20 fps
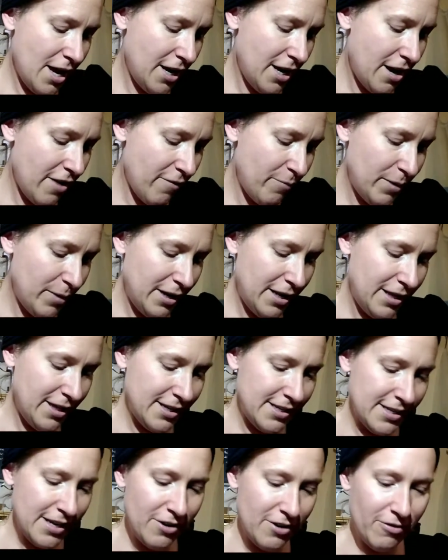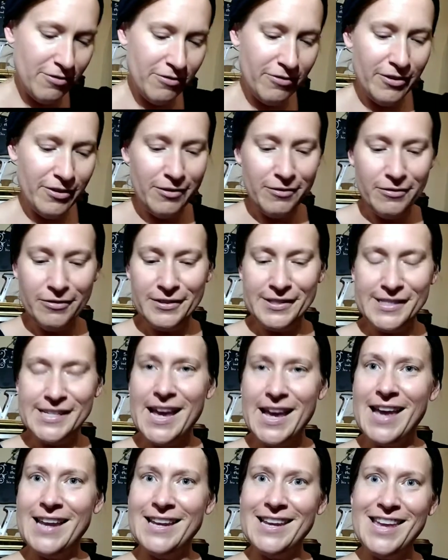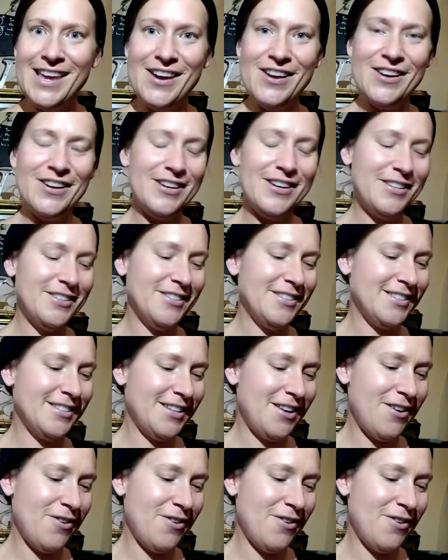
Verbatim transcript: and I've been in the dental field for ten years.